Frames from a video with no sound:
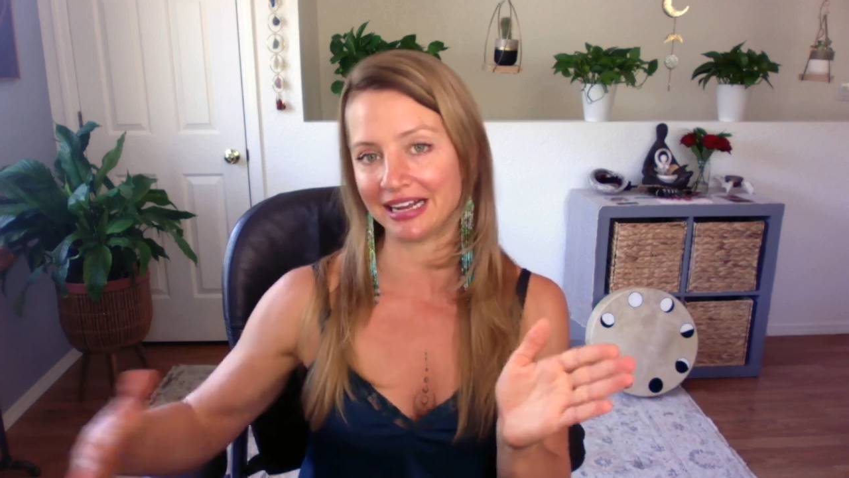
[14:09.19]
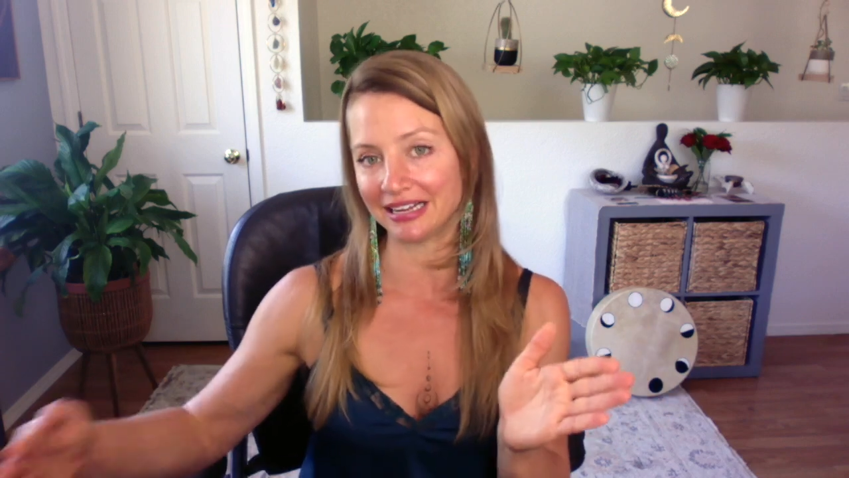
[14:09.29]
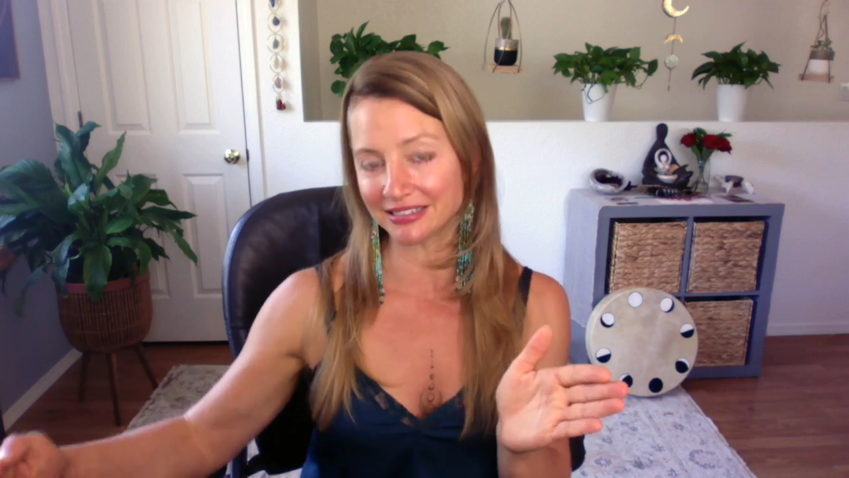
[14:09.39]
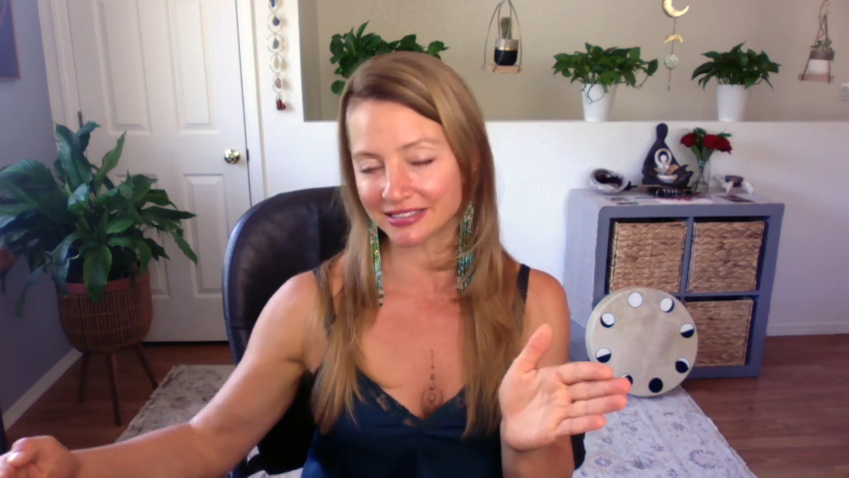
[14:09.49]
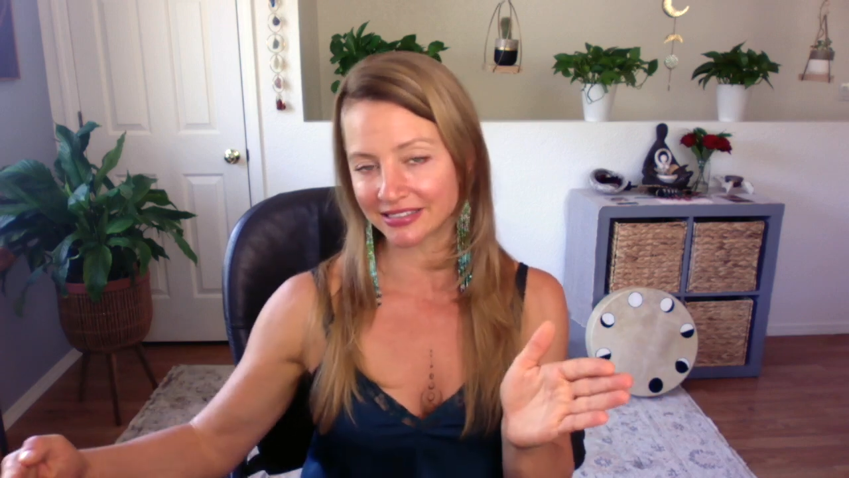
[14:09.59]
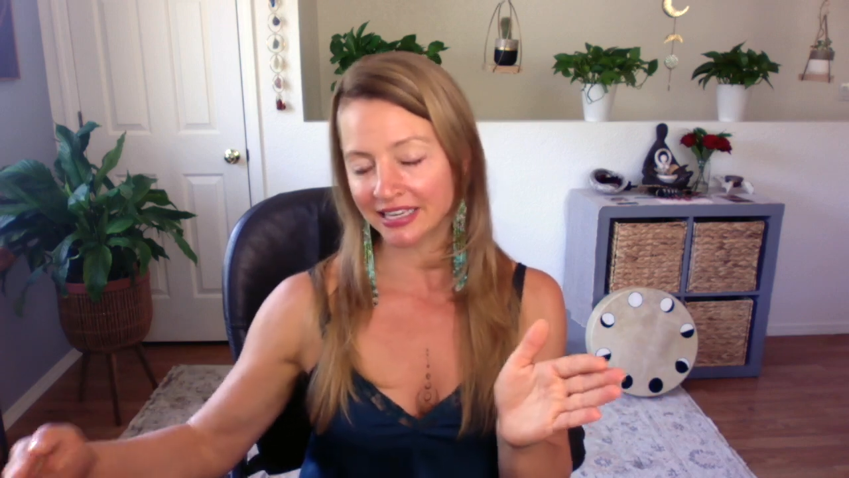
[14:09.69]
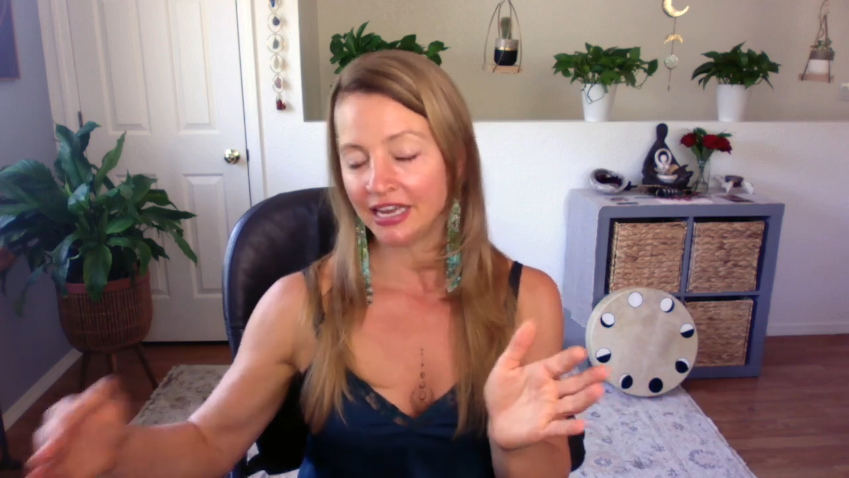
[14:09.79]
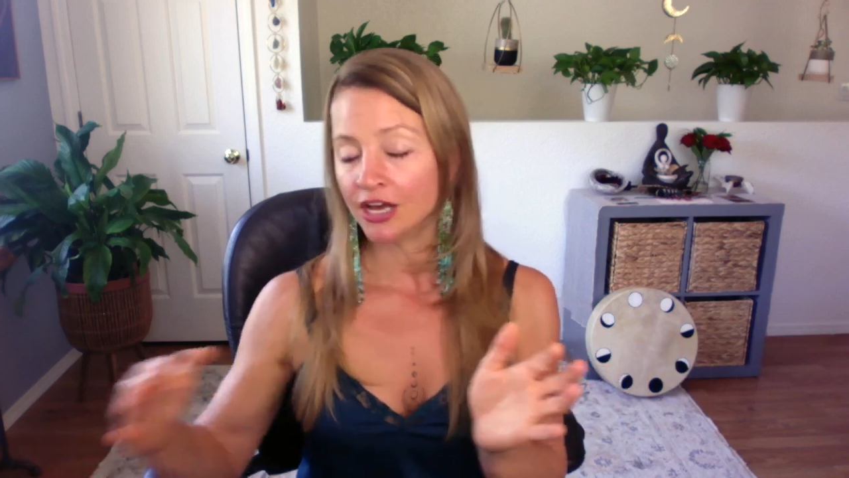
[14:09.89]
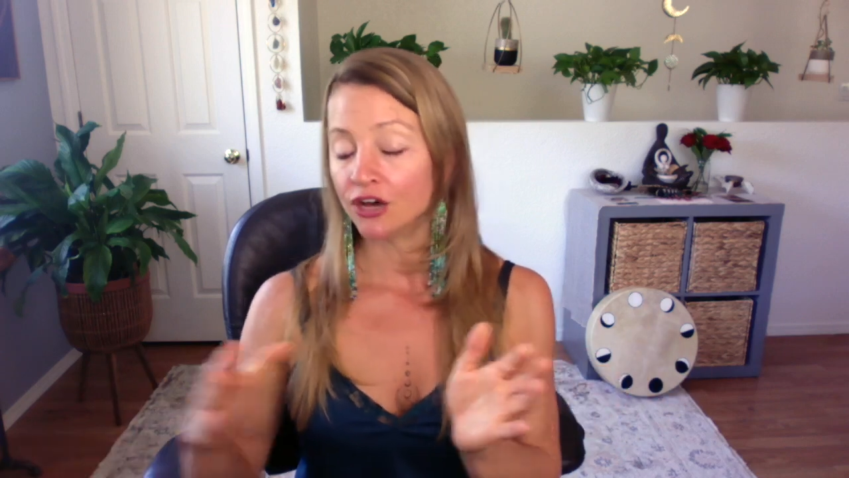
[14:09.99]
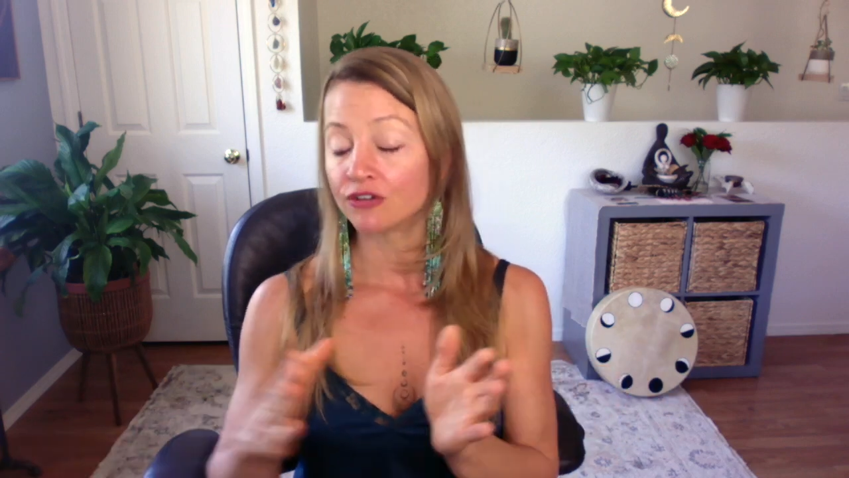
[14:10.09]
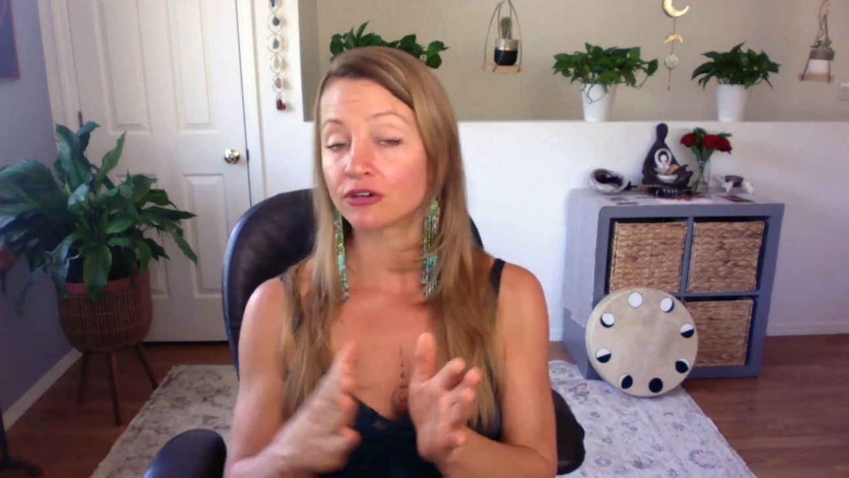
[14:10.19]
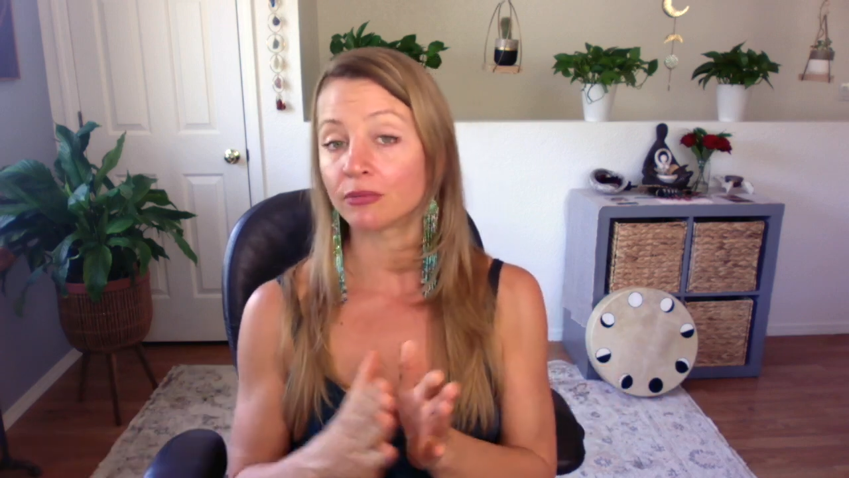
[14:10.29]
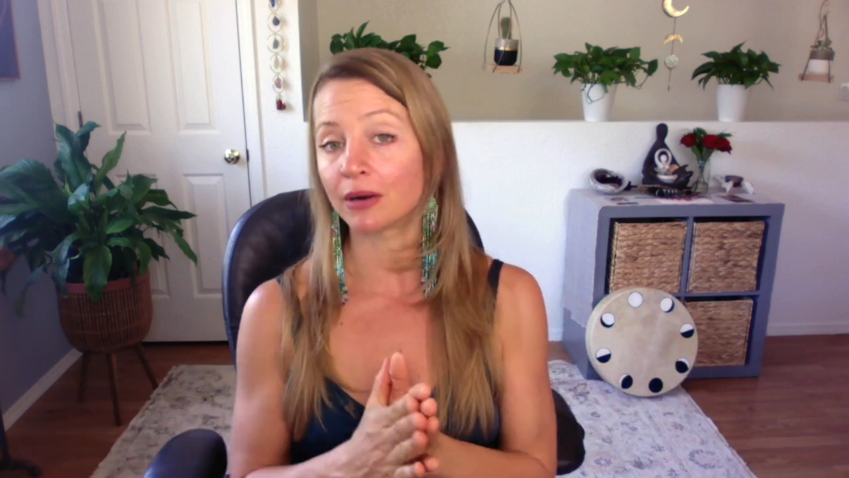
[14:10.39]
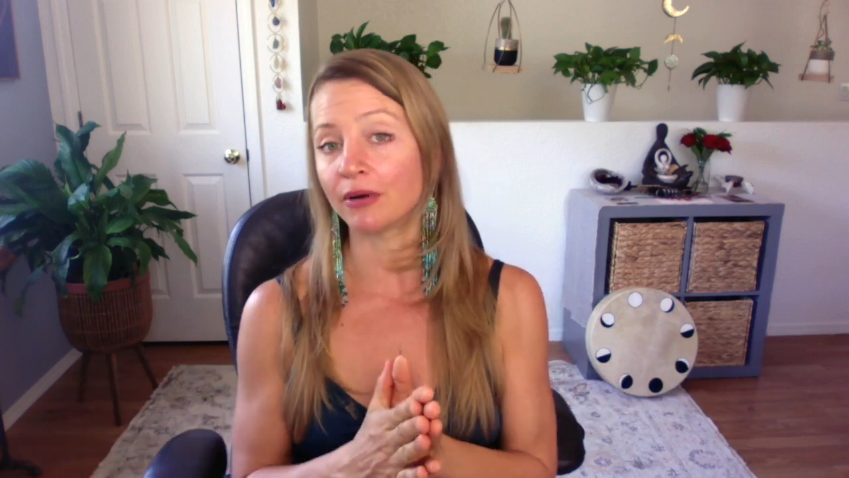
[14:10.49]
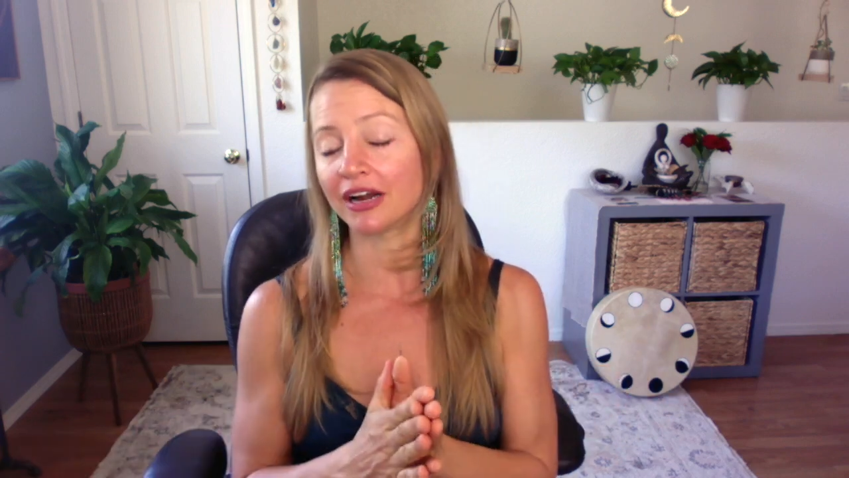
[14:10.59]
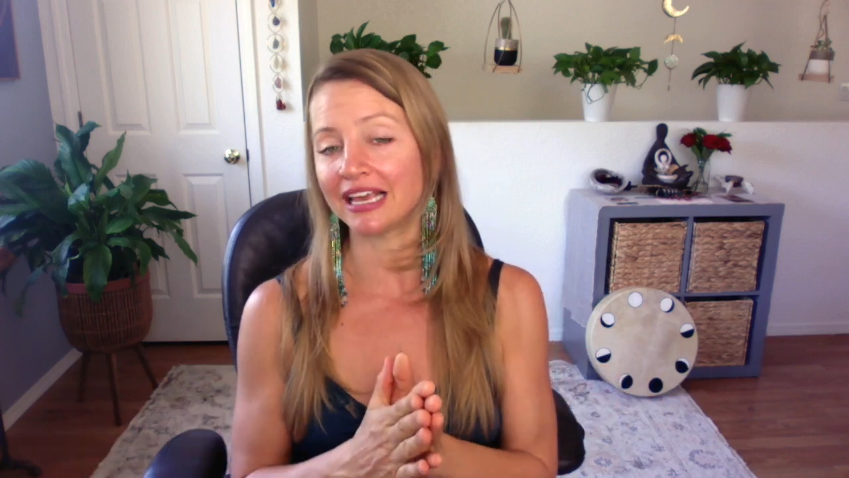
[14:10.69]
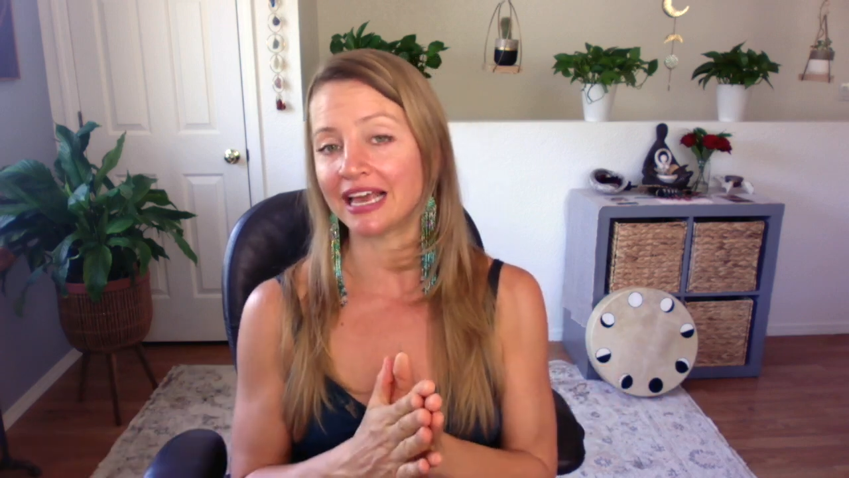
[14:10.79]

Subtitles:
us from our body.